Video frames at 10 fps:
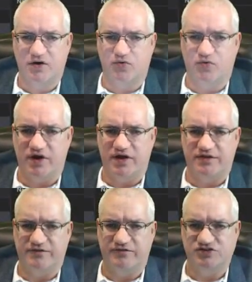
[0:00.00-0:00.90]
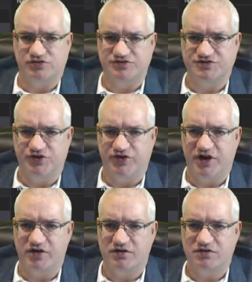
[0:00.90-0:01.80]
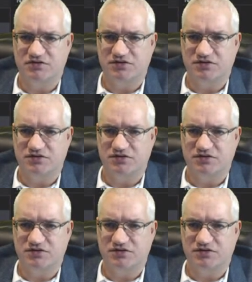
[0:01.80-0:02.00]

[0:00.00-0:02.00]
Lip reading: with Visual Studio.